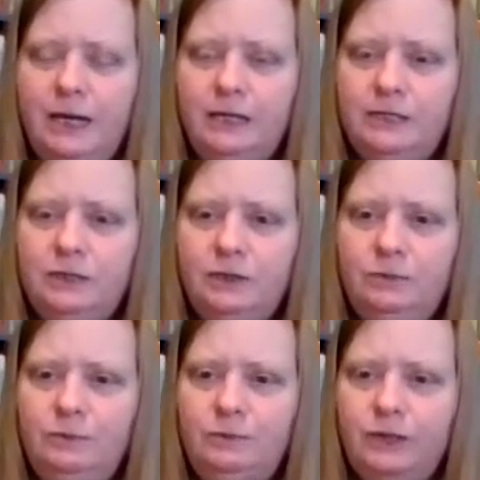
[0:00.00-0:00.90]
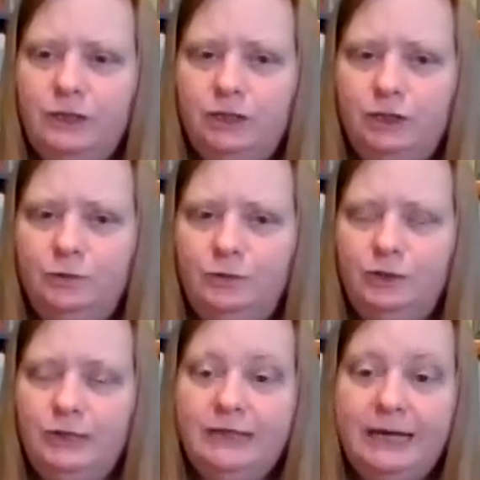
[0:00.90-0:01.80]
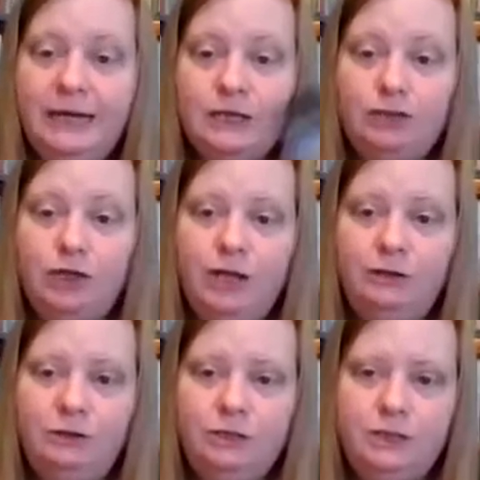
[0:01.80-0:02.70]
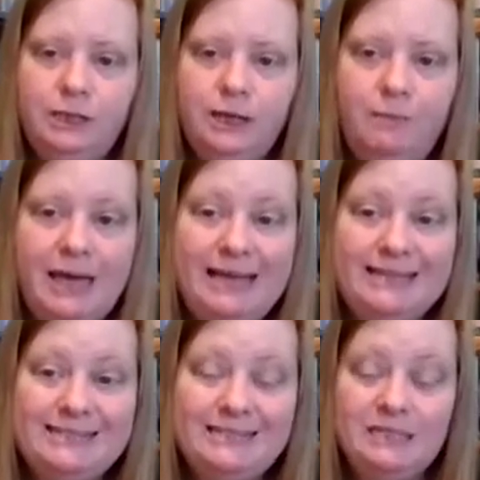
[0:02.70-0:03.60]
And so we want to put in that extra energy to get past it,